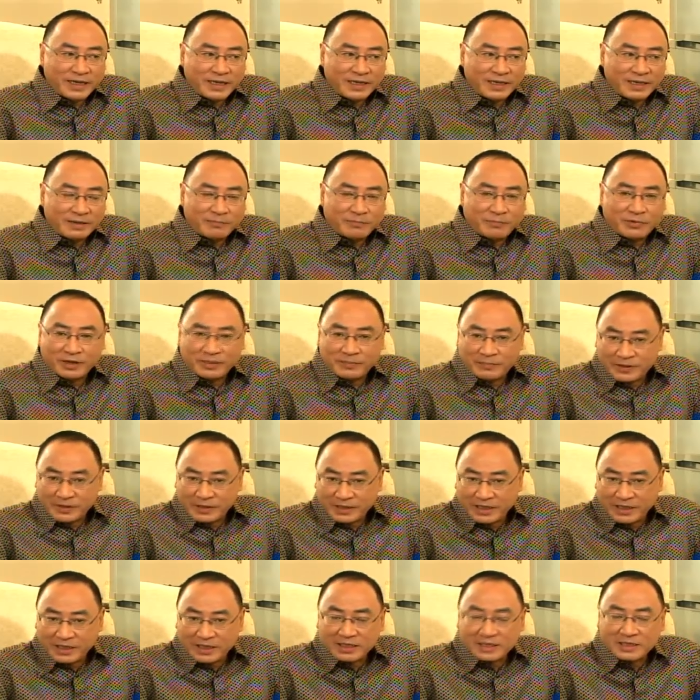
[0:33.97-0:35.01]
a
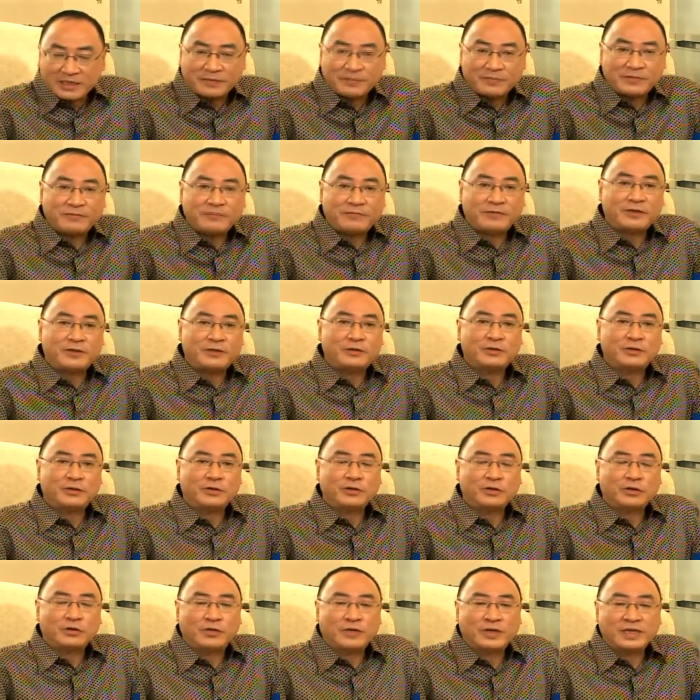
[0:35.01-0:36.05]
property in a
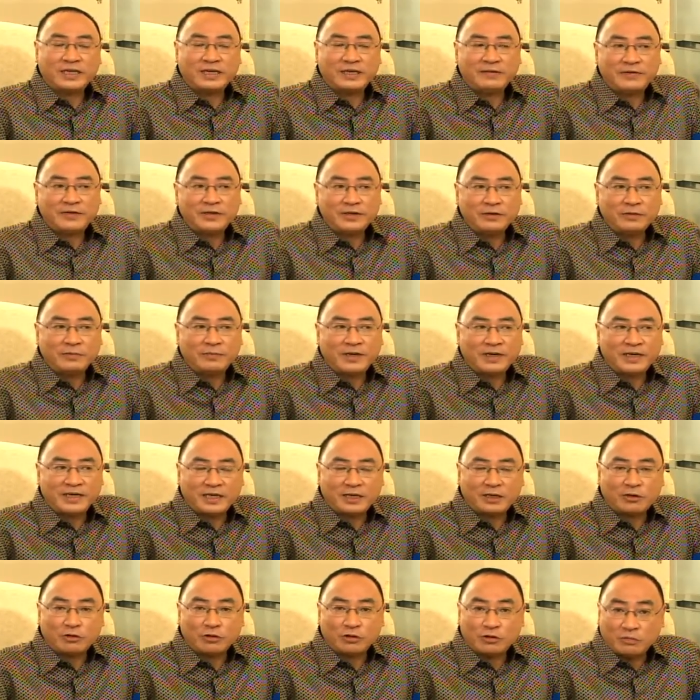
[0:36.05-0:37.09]
subdivision or whenever you buy
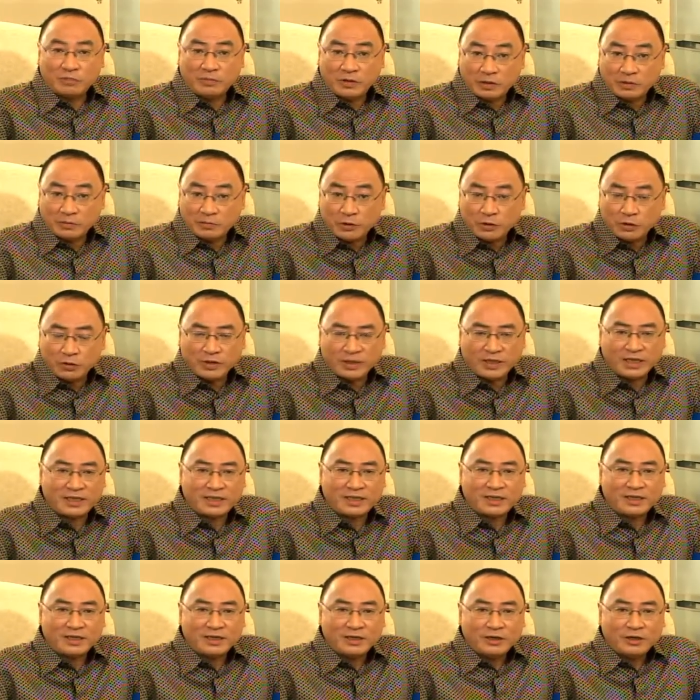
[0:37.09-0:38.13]
a condominium unit,
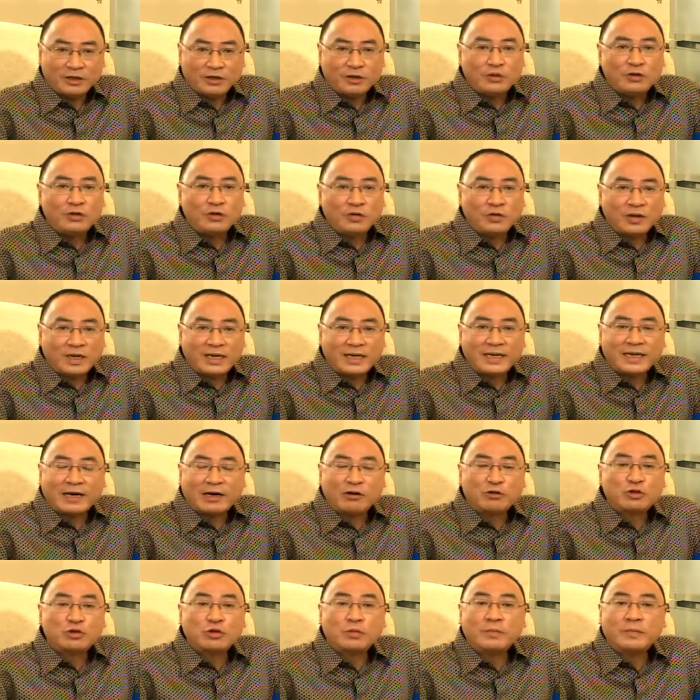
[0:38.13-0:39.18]
you are
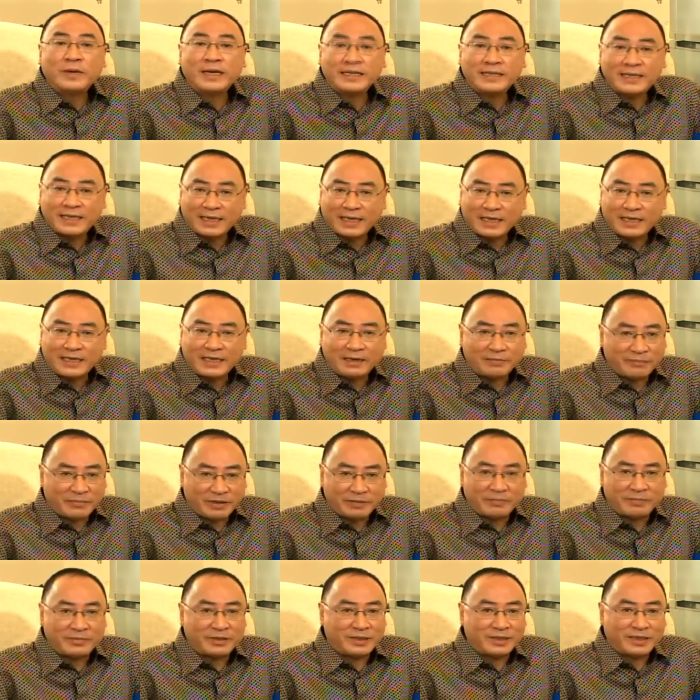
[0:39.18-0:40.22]
automatically a
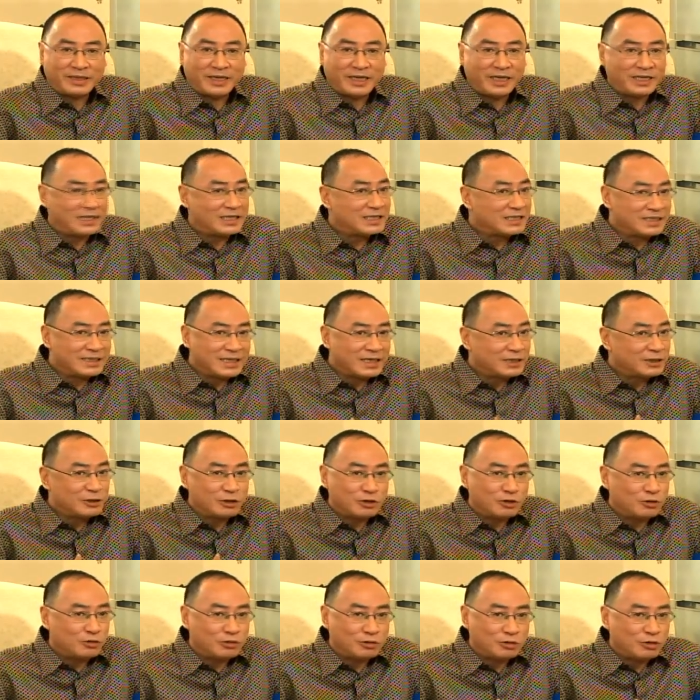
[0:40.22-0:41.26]
member. It is not
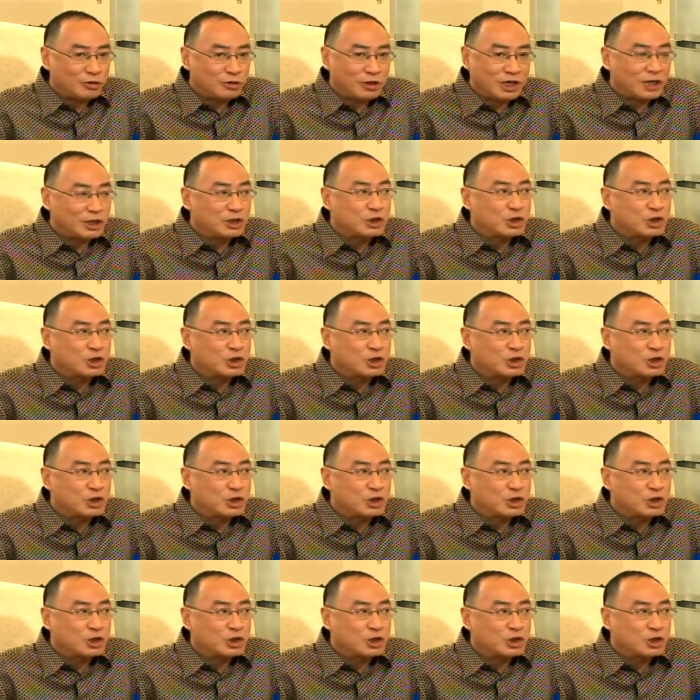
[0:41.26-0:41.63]
a